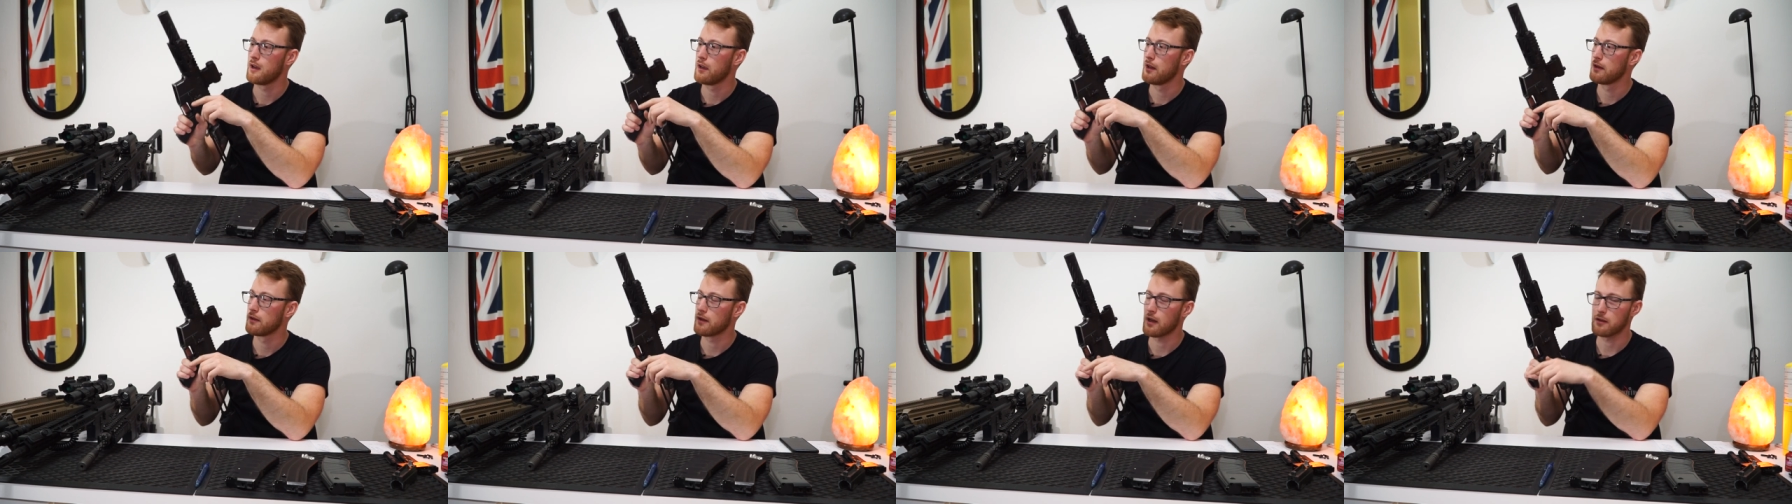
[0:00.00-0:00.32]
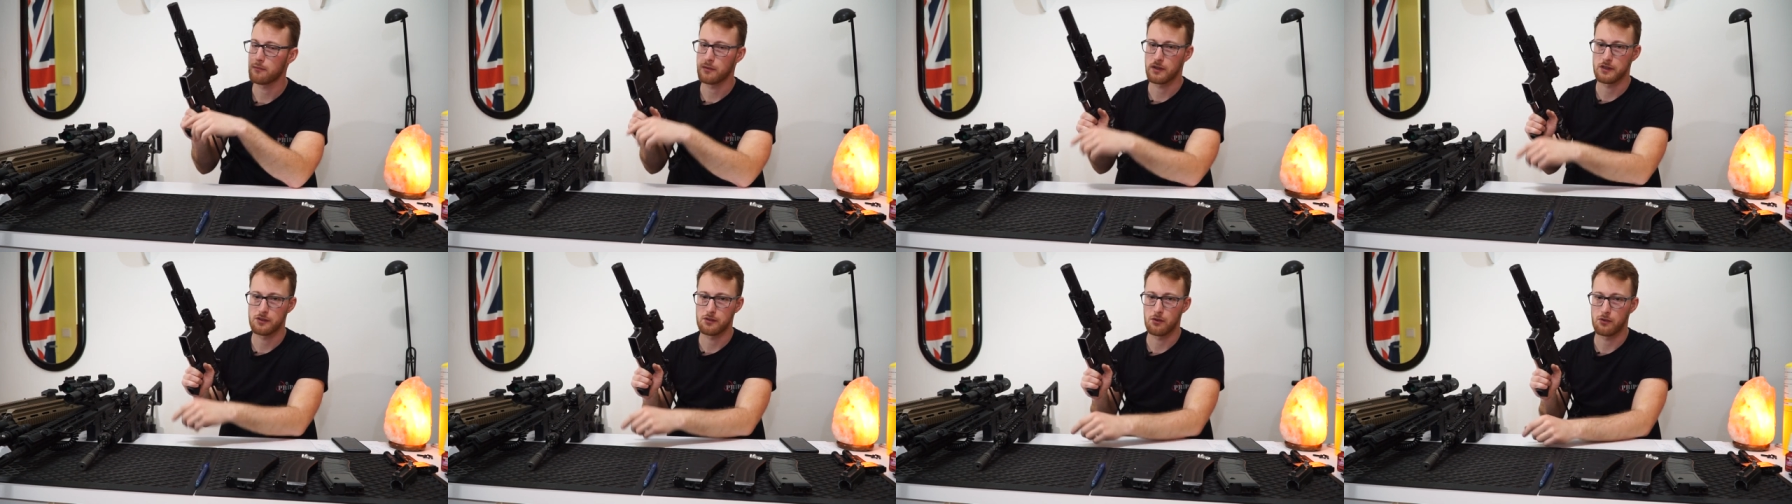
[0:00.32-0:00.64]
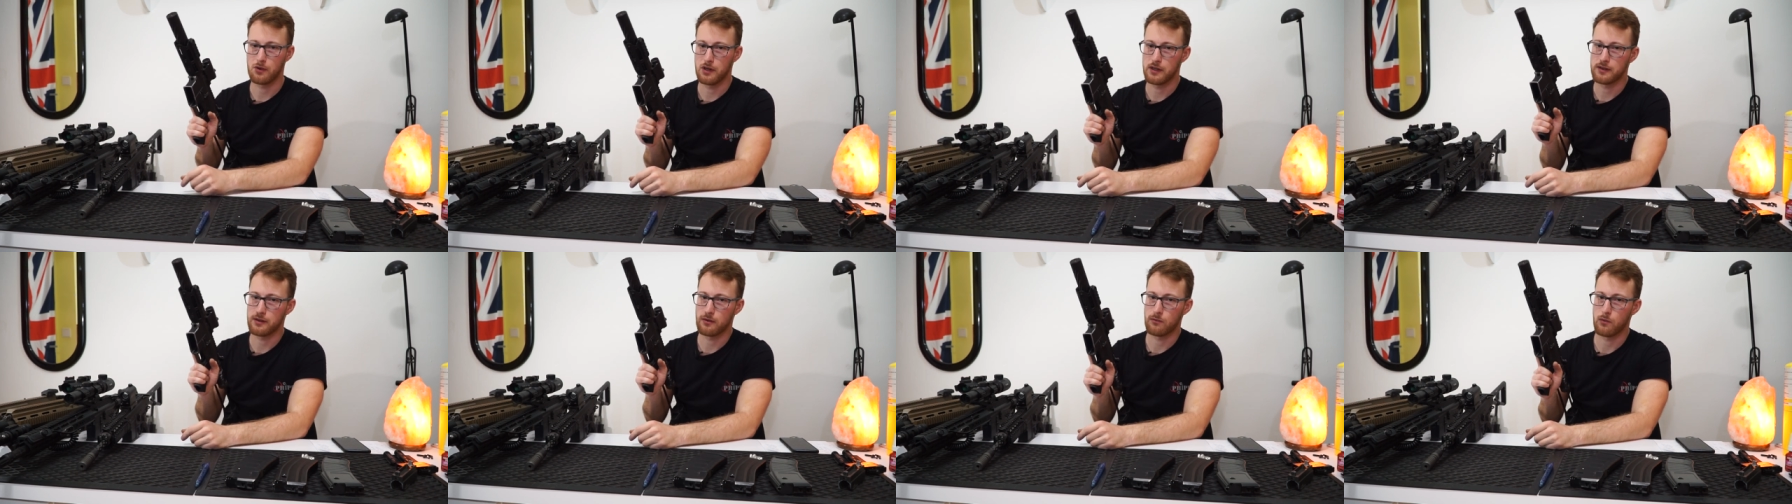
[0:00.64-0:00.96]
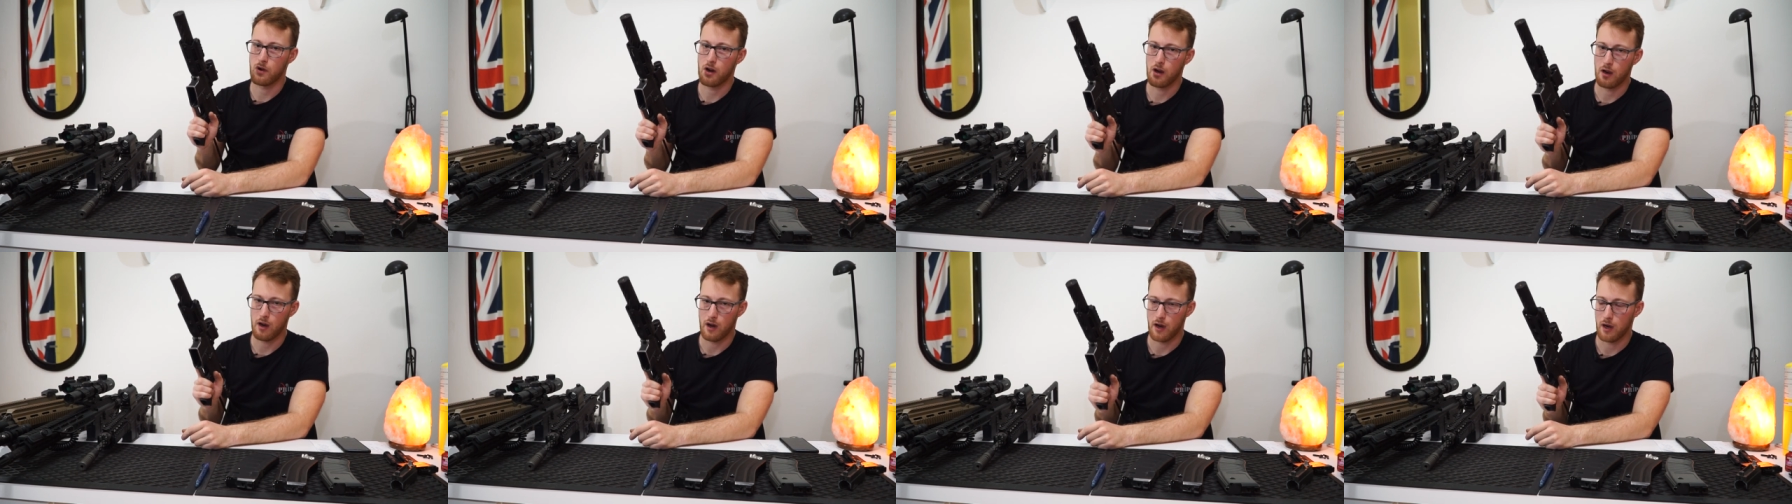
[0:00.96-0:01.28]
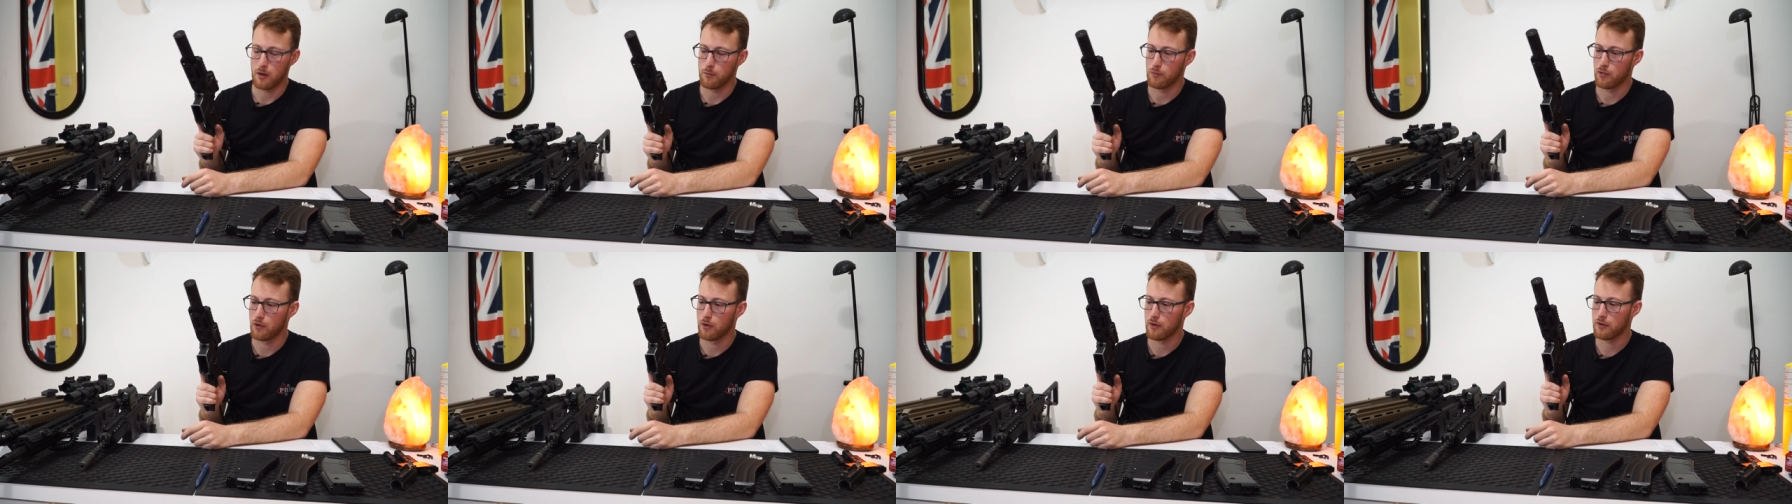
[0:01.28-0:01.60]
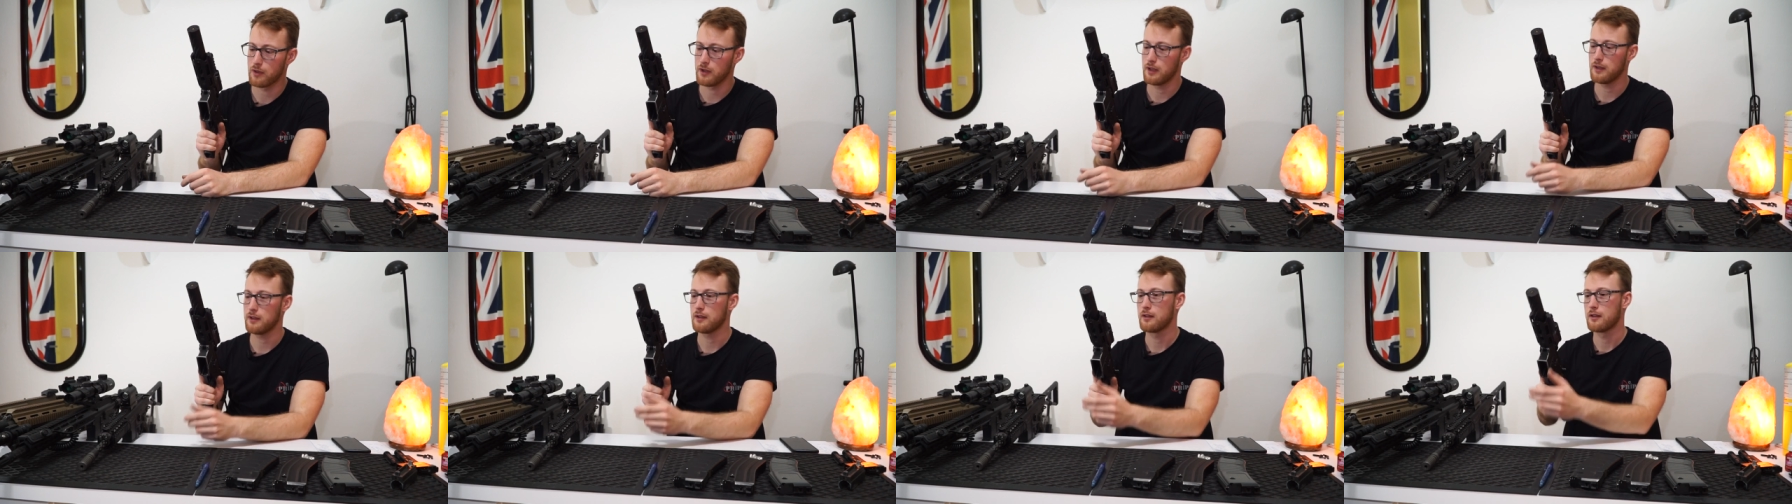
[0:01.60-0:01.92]
That was the reason why I bought
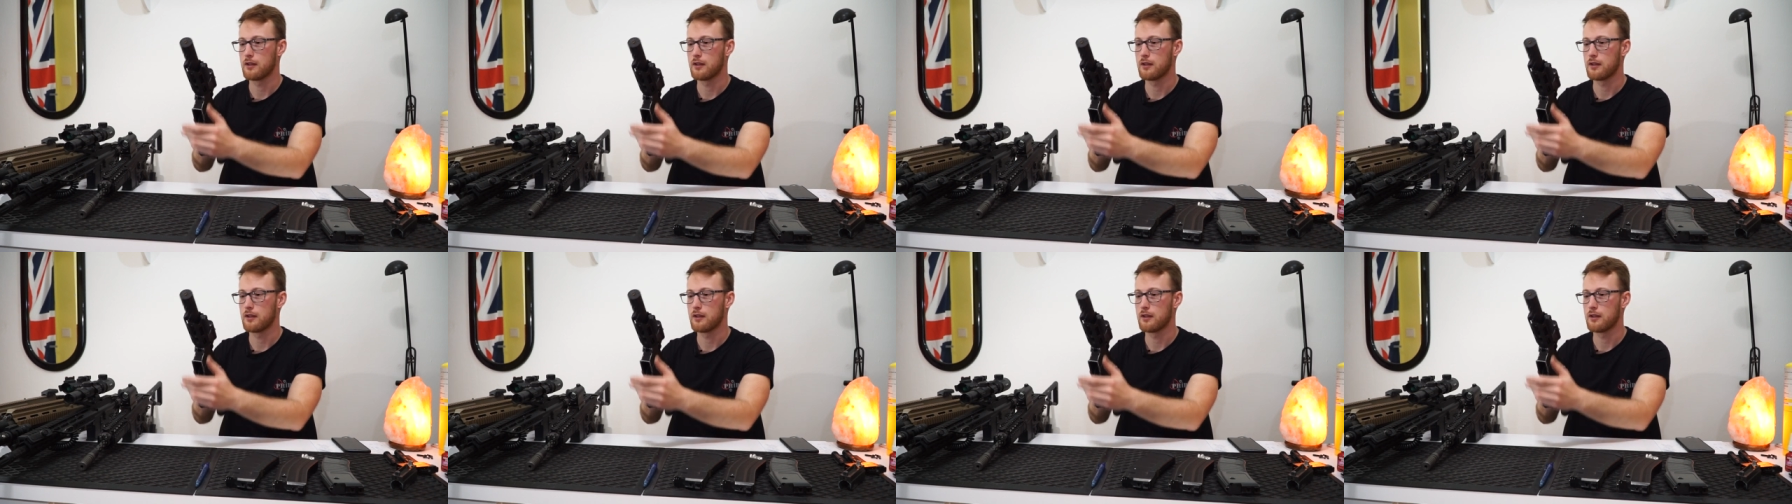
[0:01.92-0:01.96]
it.